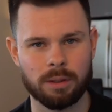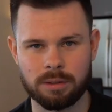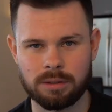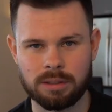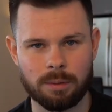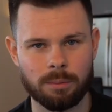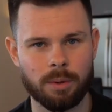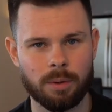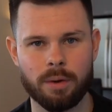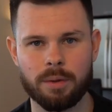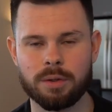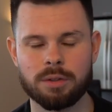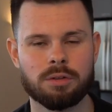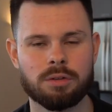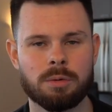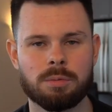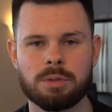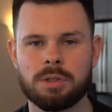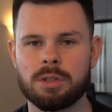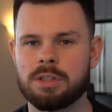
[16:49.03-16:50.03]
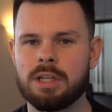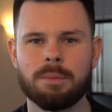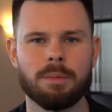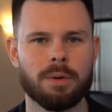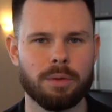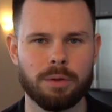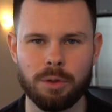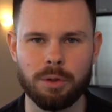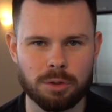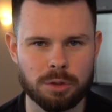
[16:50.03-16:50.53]
somewhere in the description, somewhere on
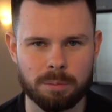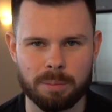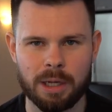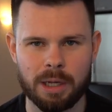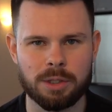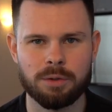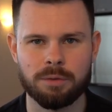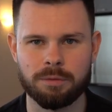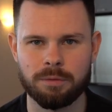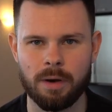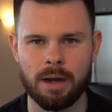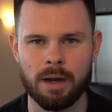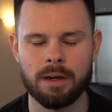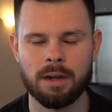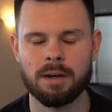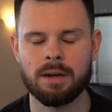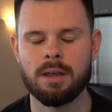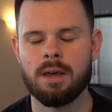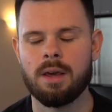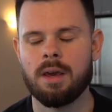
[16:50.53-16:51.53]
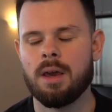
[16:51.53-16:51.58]
the YouTube page, you'll find it,